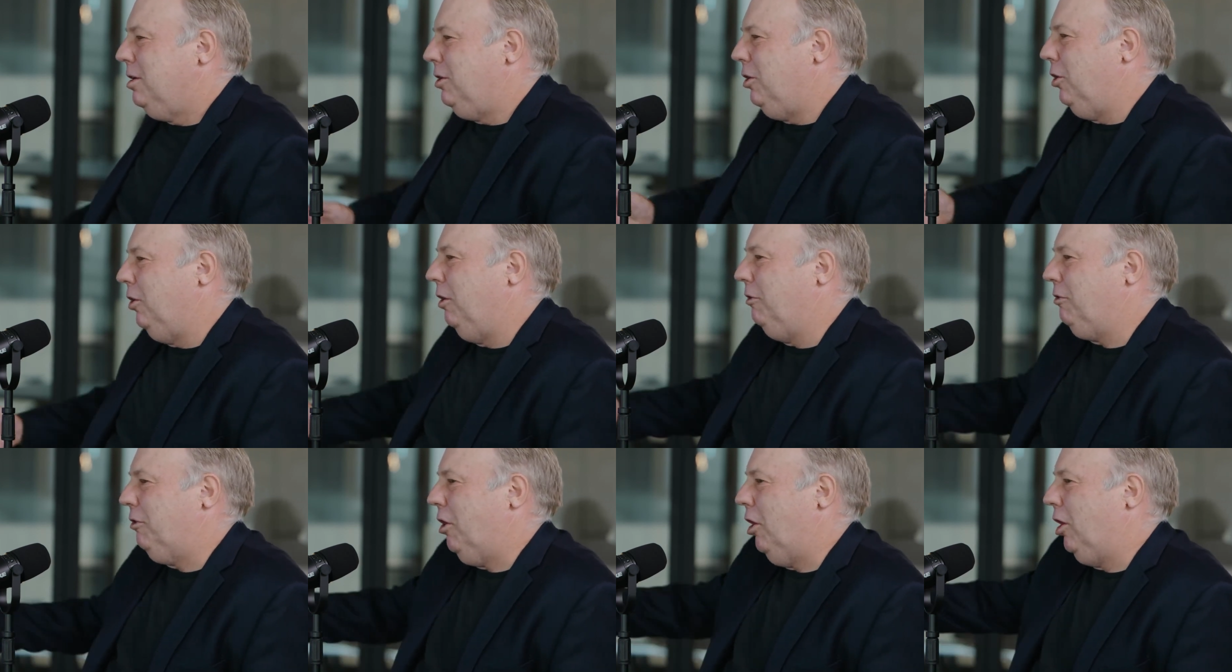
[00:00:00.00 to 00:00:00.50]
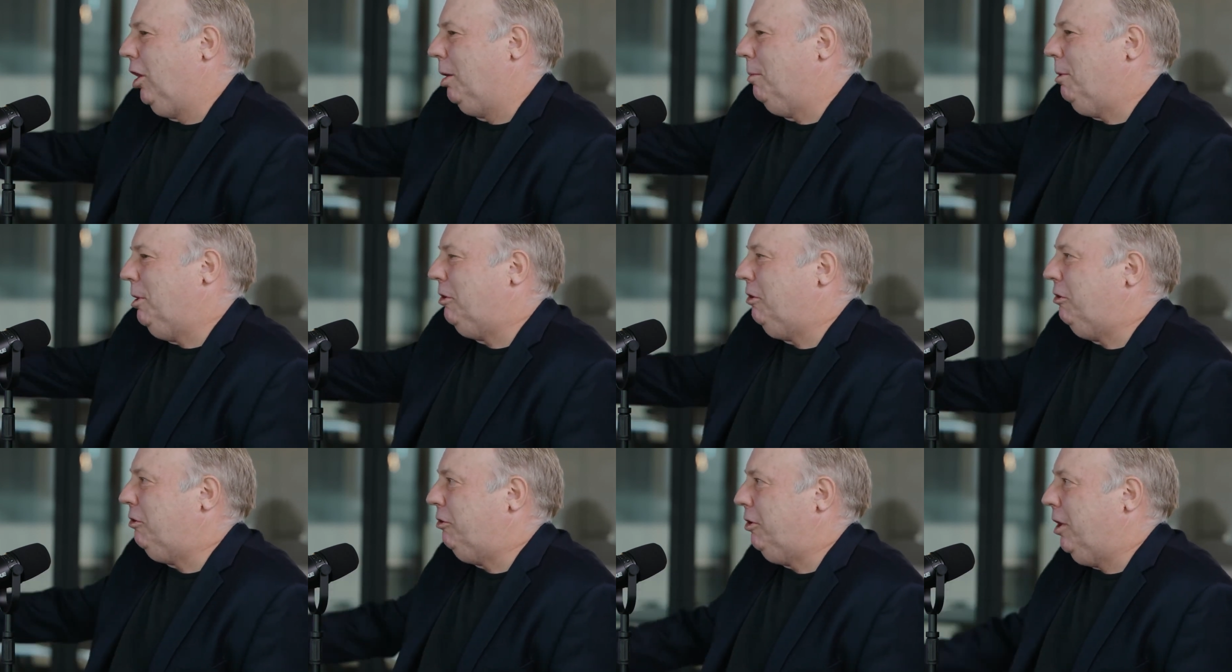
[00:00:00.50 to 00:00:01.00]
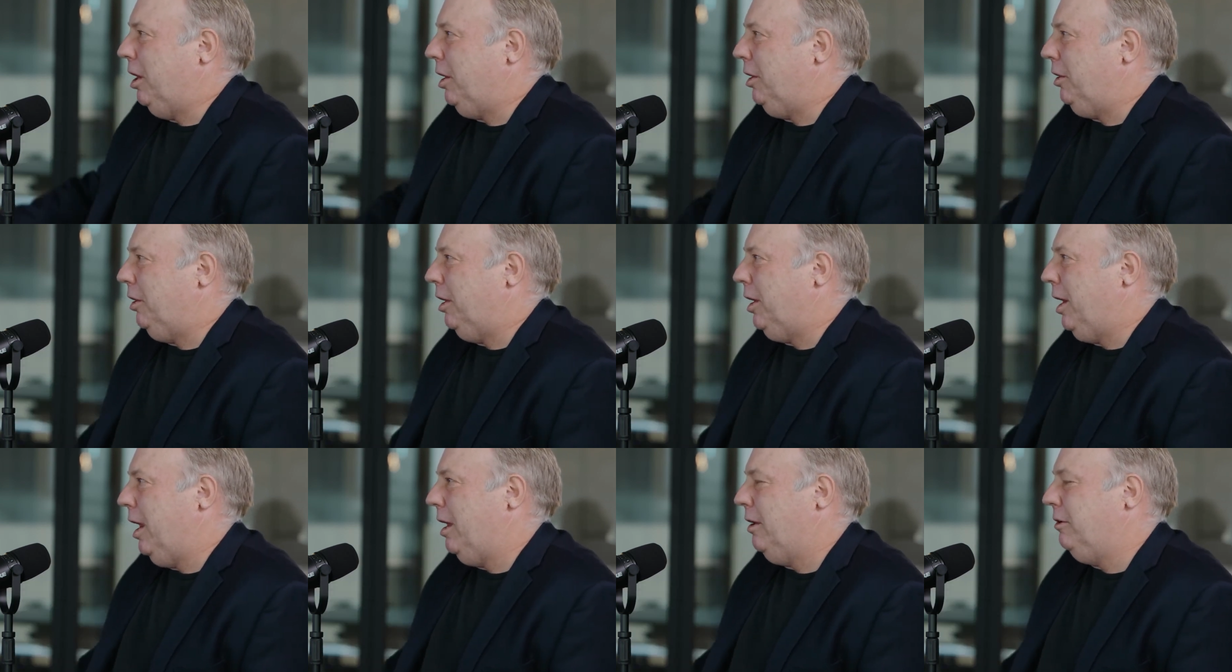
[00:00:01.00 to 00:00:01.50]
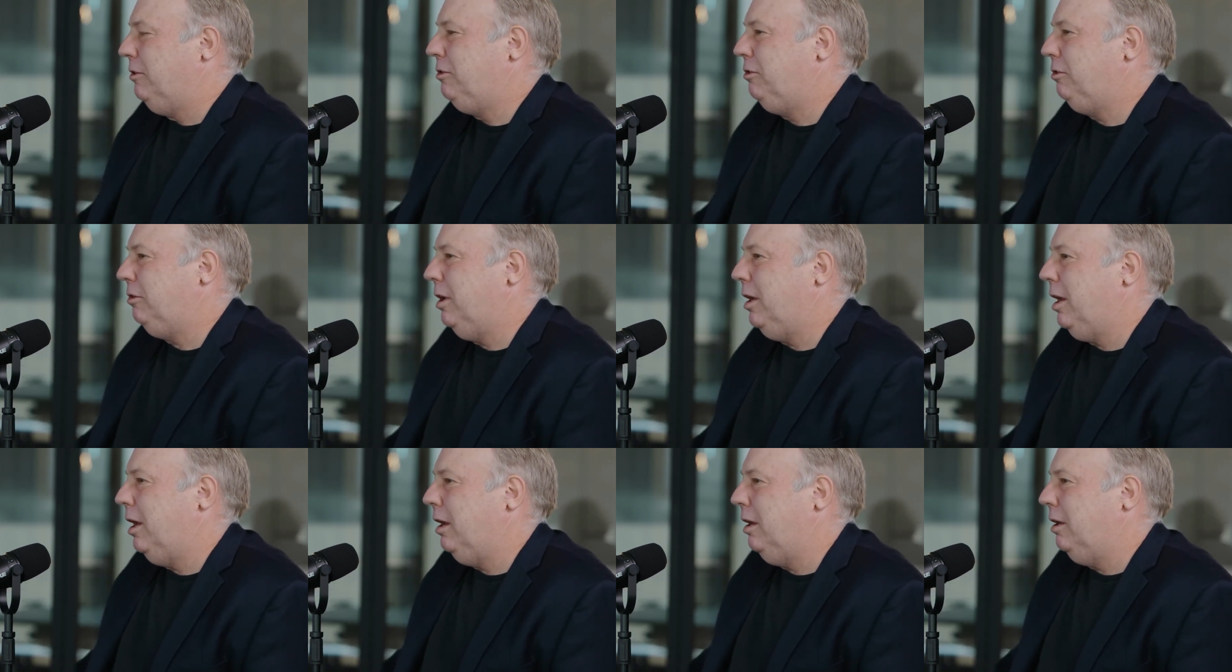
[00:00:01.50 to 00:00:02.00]
there is an argument to say that
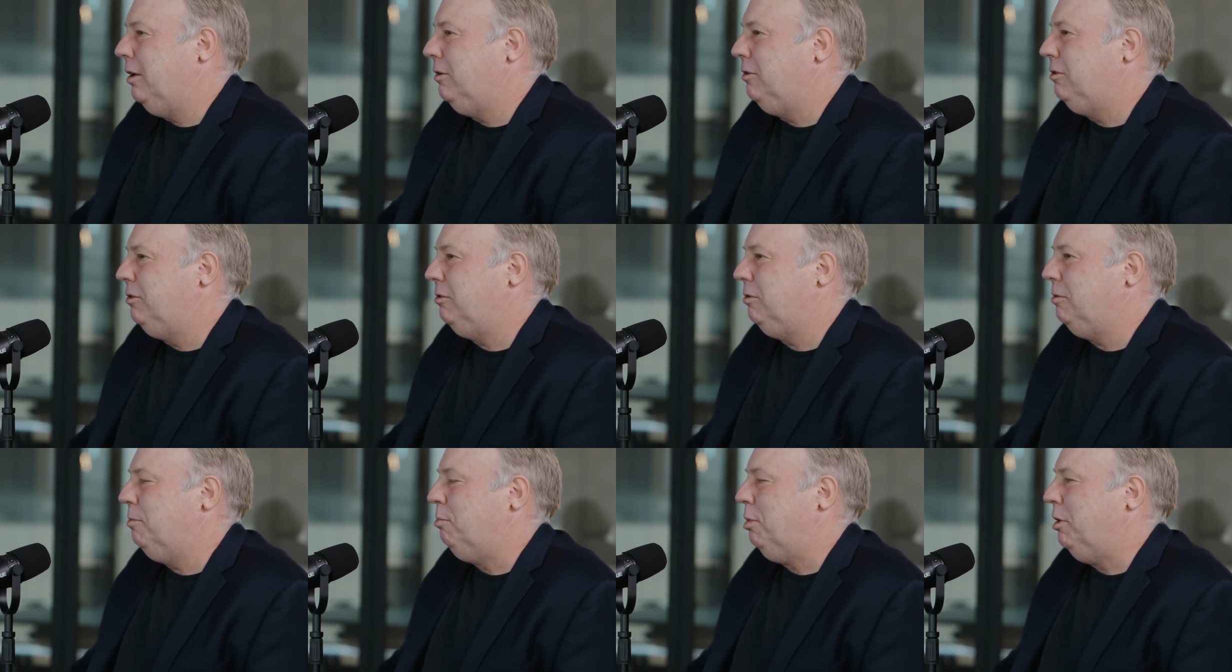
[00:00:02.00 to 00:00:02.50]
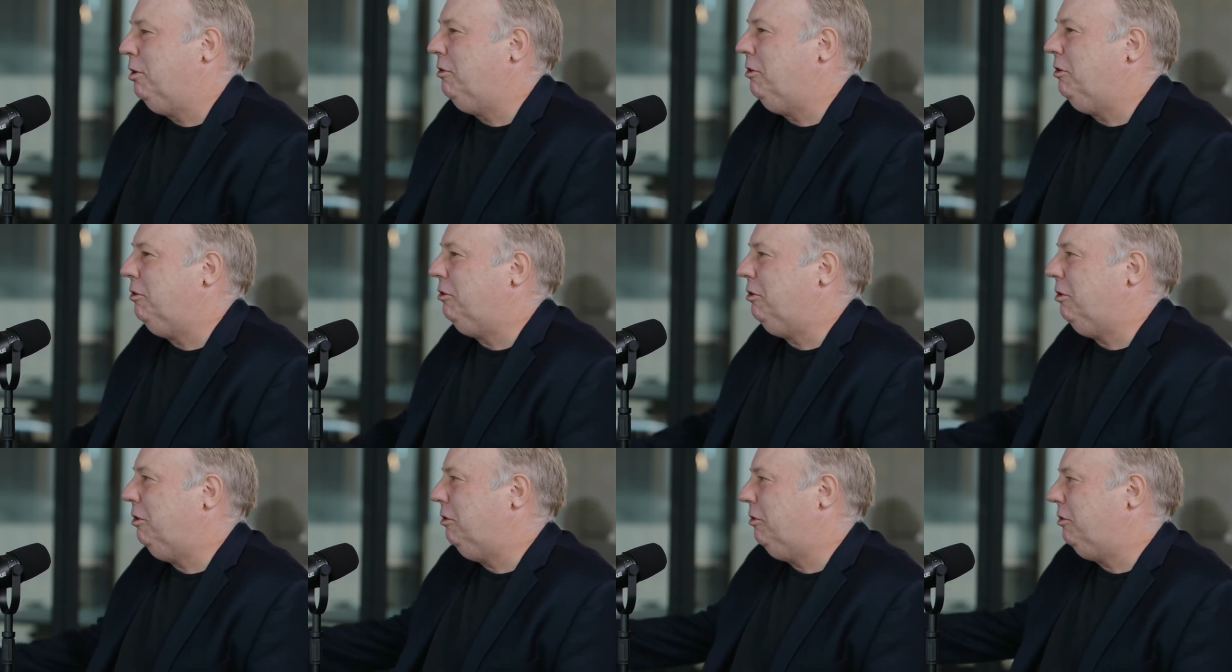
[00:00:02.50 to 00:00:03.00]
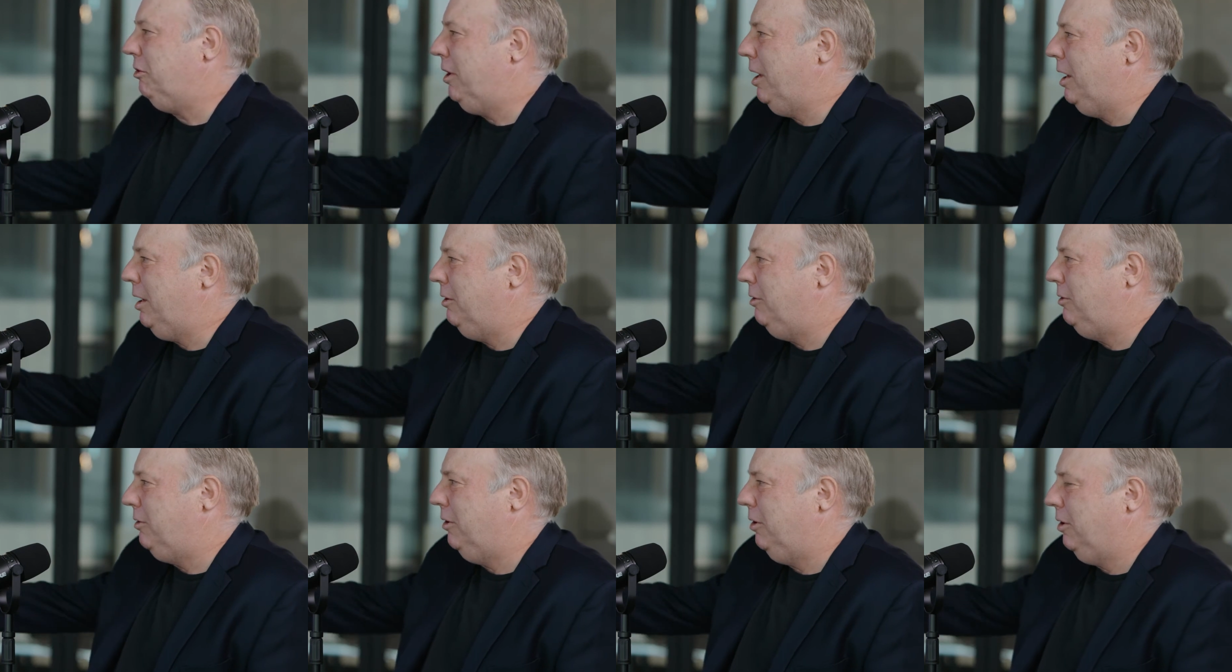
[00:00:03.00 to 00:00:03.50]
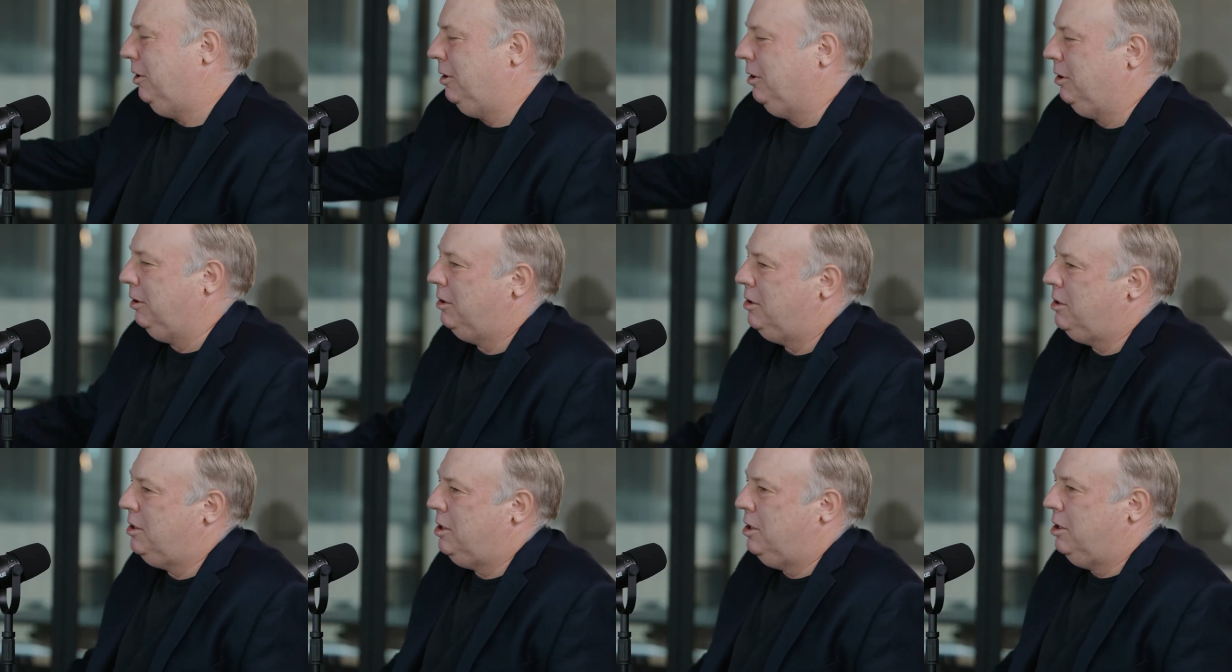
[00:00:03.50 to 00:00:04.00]
as as businesses tend
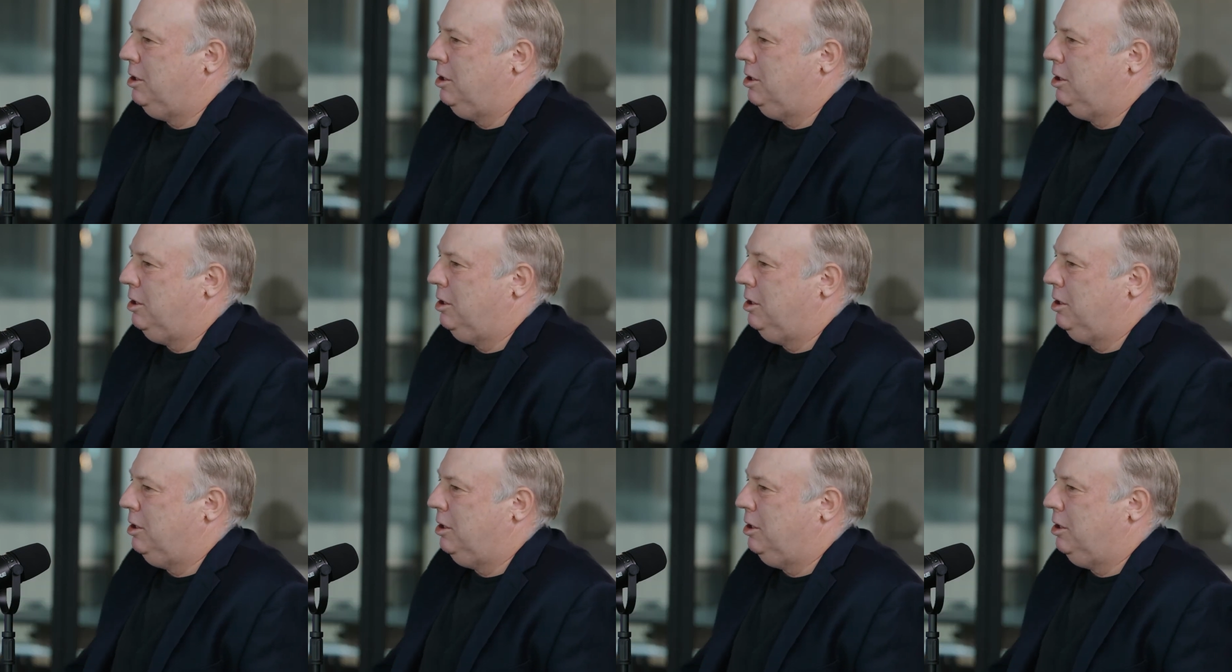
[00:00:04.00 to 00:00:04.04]
to